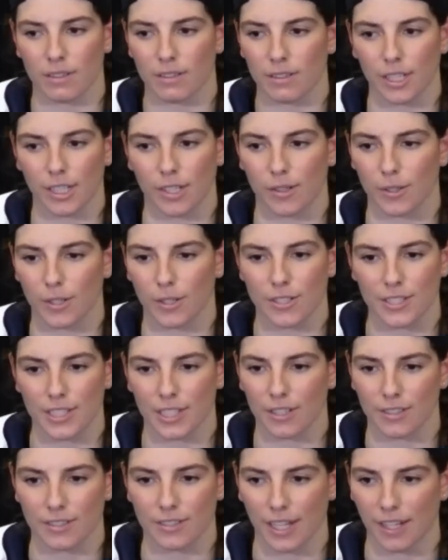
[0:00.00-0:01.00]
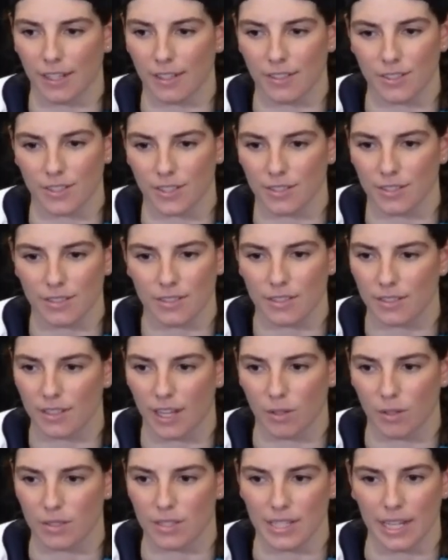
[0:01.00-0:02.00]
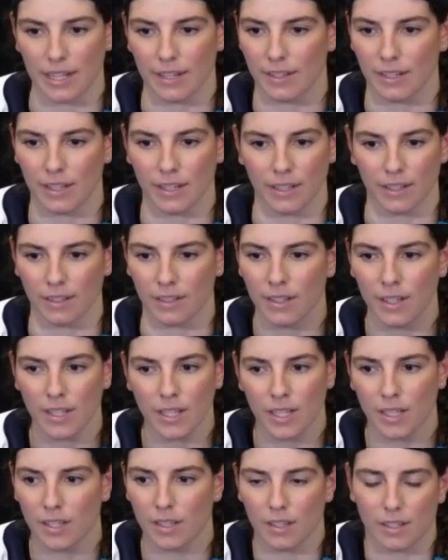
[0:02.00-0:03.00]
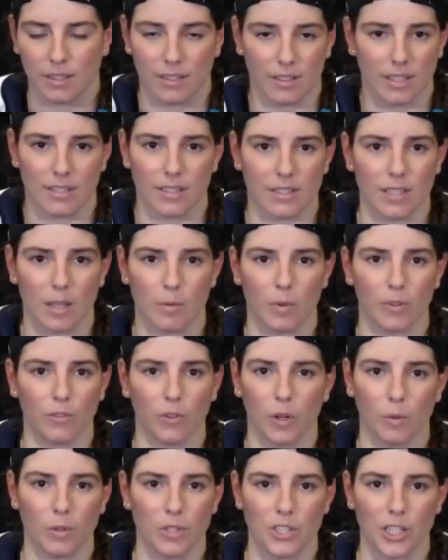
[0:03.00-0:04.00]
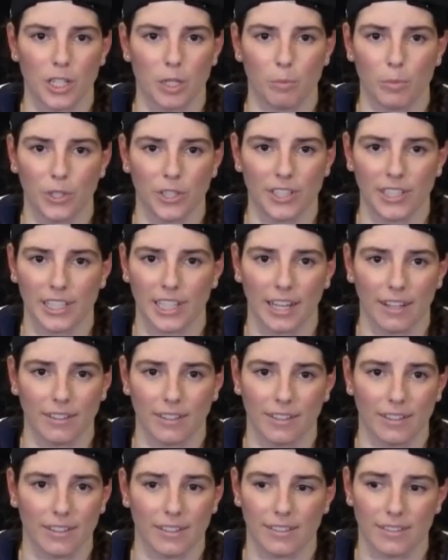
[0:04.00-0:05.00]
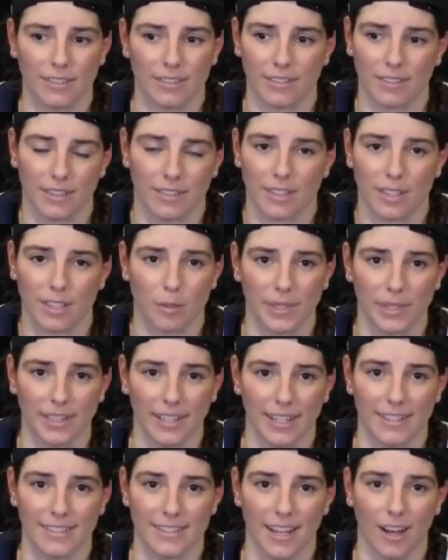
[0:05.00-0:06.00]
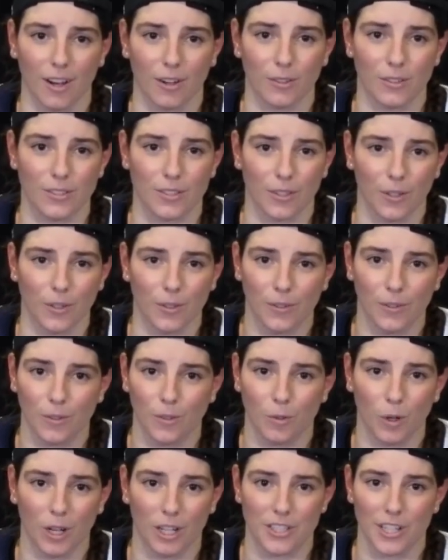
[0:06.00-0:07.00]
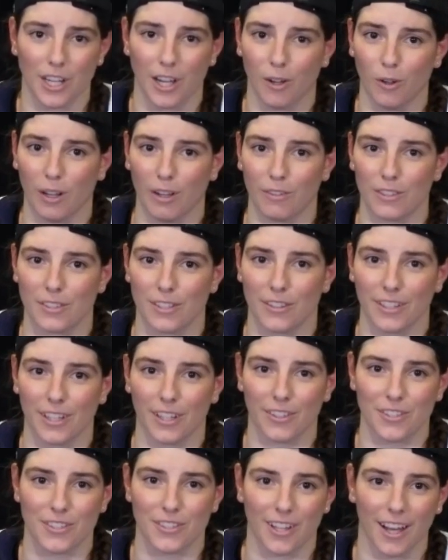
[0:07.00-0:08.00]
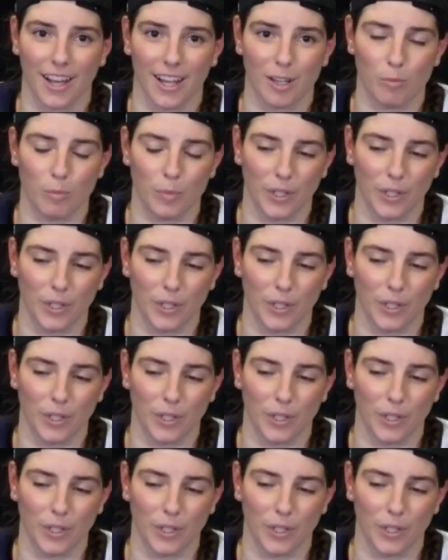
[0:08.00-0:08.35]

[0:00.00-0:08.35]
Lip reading: You know, her skill set is just outstanding. And as I said before, when she can put it together, it's going to be lights out. So watch out whoever's on the other side.